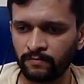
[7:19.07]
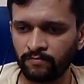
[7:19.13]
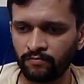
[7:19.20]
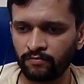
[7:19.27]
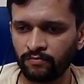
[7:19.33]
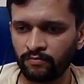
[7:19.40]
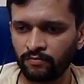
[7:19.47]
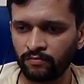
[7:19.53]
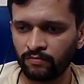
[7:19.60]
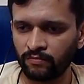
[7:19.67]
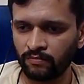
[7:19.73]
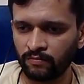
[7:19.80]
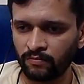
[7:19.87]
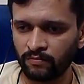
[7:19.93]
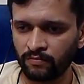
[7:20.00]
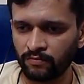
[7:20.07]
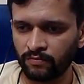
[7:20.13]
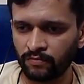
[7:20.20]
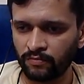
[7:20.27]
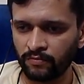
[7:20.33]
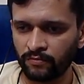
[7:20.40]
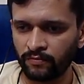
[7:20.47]

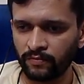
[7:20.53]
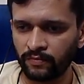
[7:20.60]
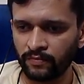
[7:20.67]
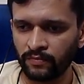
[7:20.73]
[no speech]